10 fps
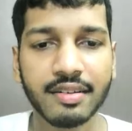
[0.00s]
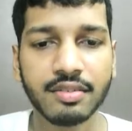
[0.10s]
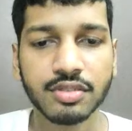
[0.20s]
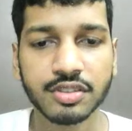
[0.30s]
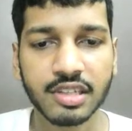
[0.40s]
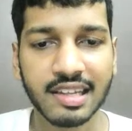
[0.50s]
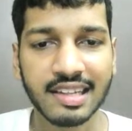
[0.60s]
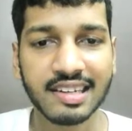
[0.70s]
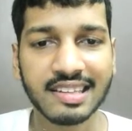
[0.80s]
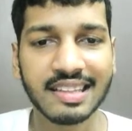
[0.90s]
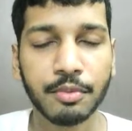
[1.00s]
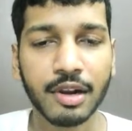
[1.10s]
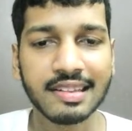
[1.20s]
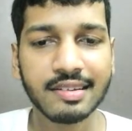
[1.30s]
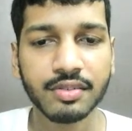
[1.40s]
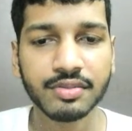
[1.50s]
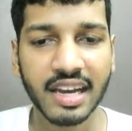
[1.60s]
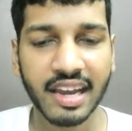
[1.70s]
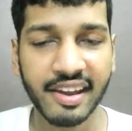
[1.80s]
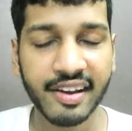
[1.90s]
was simulation of
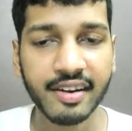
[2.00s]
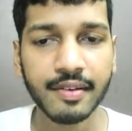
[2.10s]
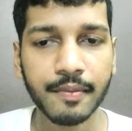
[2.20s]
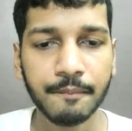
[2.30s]
the air.